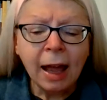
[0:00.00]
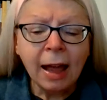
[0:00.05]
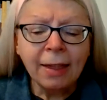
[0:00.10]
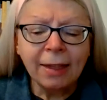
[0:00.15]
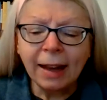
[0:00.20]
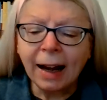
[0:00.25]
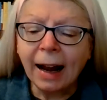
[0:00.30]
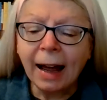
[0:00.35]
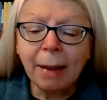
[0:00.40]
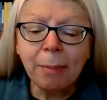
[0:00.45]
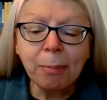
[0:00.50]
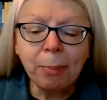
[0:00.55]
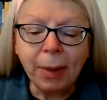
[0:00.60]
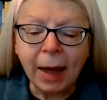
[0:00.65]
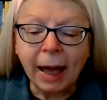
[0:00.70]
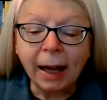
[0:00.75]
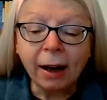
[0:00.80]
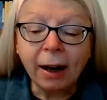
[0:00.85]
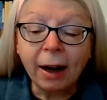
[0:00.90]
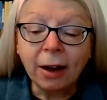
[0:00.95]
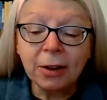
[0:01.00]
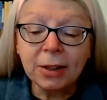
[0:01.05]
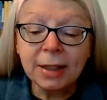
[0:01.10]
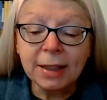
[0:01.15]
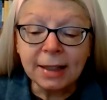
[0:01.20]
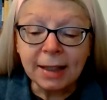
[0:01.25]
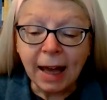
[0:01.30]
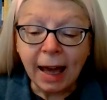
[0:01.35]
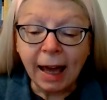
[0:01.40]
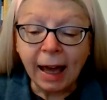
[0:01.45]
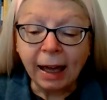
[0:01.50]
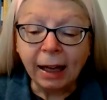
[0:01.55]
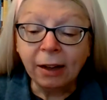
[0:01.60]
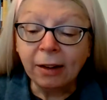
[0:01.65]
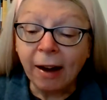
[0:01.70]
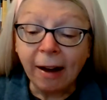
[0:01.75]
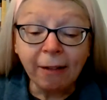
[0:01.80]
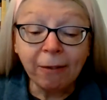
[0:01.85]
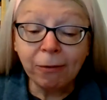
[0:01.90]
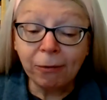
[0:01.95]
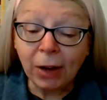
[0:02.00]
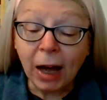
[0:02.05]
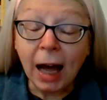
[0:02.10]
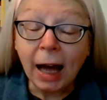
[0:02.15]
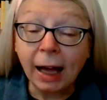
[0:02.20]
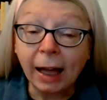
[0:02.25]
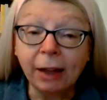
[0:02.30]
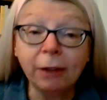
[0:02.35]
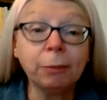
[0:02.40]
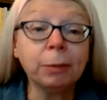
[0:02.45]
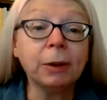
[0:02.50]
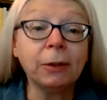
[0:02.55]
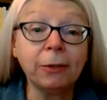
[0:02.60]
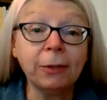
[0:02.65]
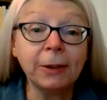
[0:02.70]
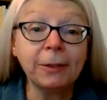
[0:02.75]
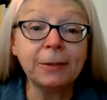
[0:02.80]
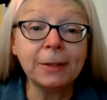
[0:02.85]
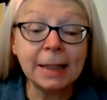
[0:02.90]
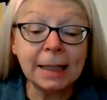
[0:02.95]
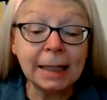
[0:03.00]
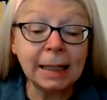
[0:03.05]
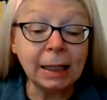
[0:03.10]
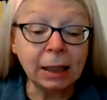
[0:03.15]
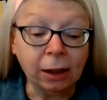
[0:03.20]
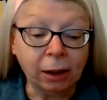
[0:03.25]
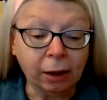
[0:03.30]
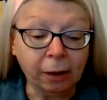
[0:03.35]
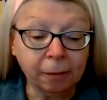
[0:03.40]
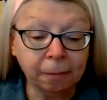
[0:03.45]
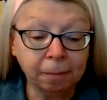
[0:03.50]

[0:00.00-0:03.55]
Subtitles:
"then I bet I'll stay not 5, but 15.